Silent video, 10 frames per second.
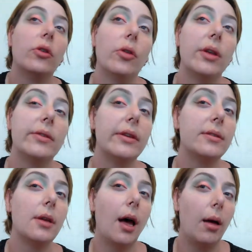So this
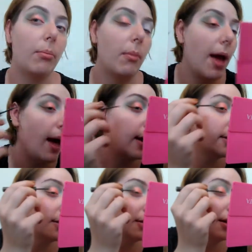is not
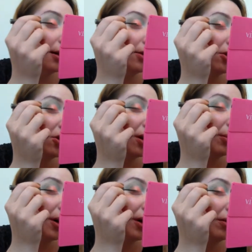matte, it is a
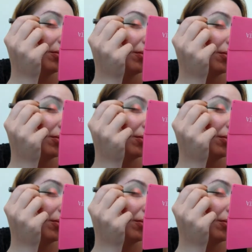shimmer.